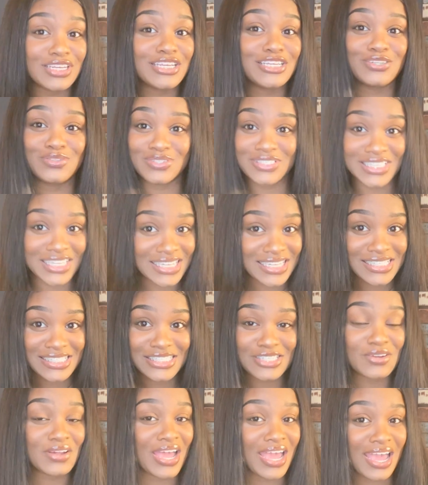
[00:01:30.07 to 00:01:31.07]
to do, sis,
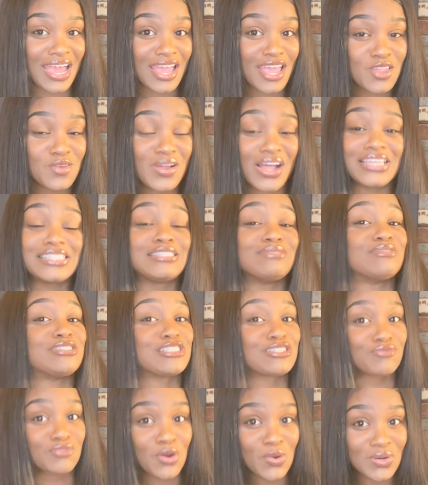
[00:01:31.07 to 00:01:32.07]
okay? You got some
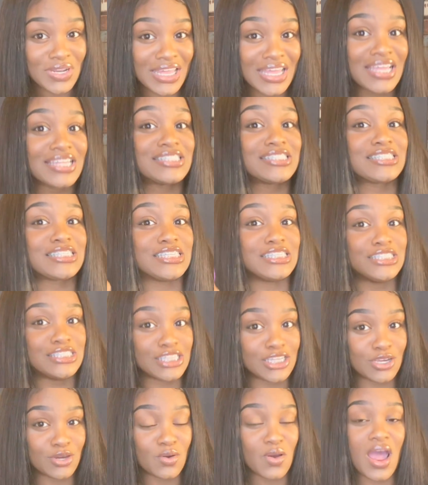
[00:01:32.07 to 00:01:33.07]
scrolling to
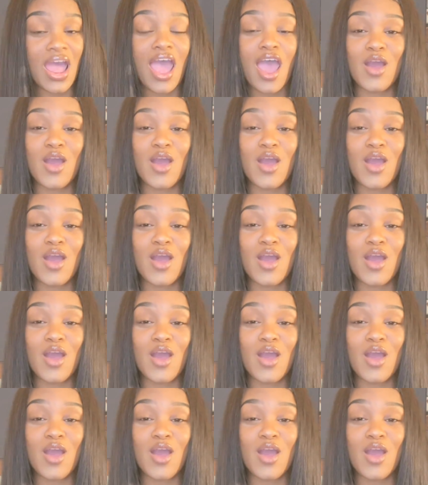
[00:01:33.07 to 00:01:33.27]
do.